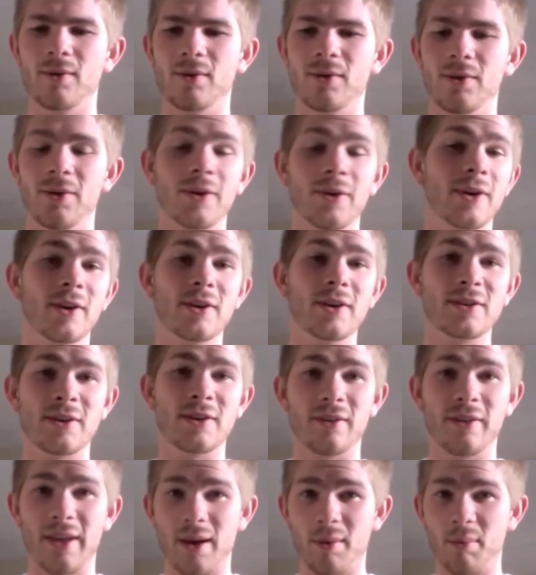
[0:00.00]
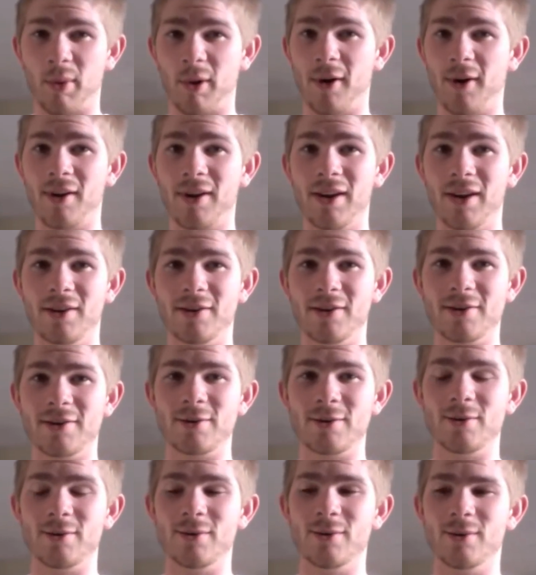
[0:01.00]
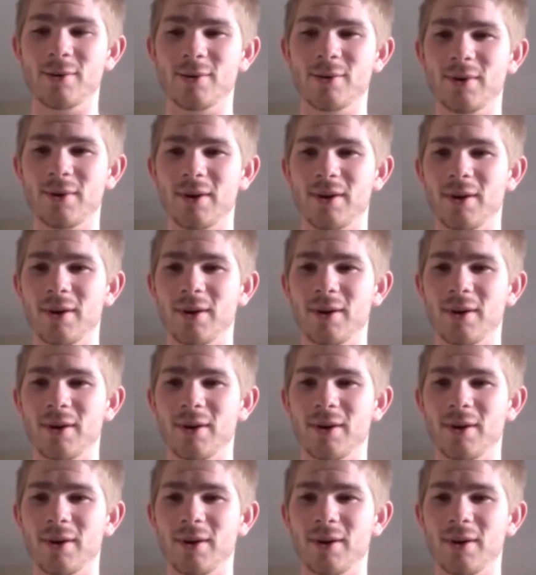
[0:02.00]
they're going to turn that park into